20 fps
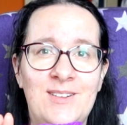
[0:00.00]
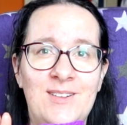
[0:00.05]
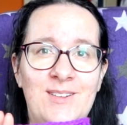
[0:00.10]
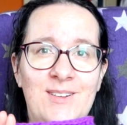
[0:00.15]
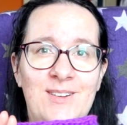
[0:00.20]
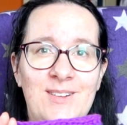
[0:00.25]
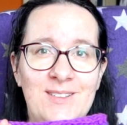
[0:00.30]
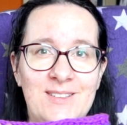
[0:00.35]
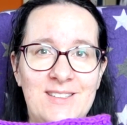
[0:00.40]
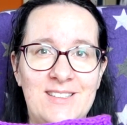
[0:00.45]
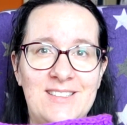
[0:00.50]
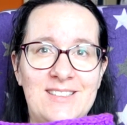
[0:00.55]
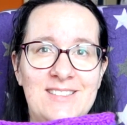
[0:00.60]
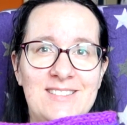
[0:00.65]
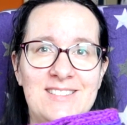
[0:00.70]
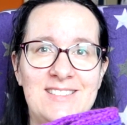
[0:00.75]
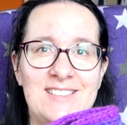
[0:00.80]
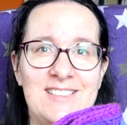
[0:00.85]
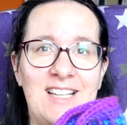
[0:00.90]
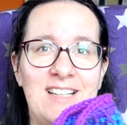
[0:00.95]
older
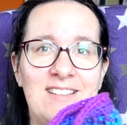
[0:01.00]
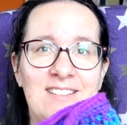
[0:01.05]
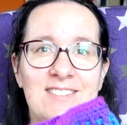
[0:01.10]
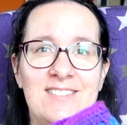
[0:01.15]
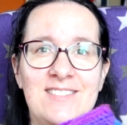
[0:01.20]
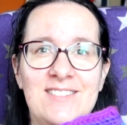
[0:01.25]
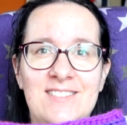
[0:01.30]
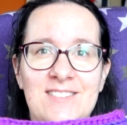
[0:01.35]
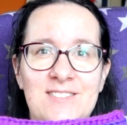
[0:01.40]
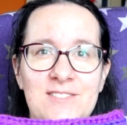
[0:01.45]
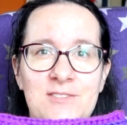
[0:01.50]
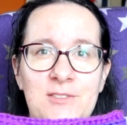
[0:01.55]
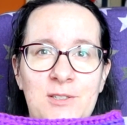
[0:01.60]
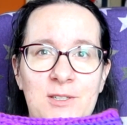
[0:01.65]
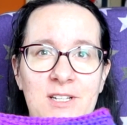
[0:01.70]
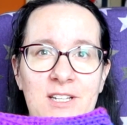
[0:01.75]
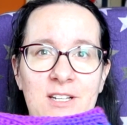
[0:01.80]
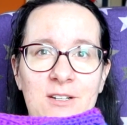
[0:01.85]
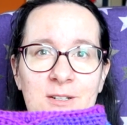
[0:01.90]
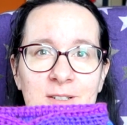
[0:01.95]
son,
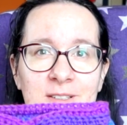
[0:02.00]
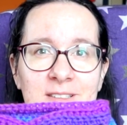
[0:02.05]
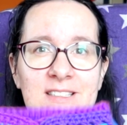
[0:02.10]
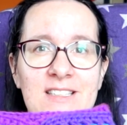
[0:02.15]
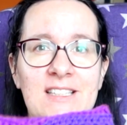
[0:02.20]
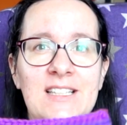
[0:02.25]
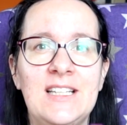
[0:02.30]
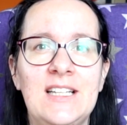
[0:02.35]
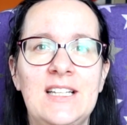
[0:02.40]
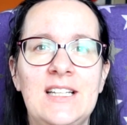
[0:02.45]
4-year-old.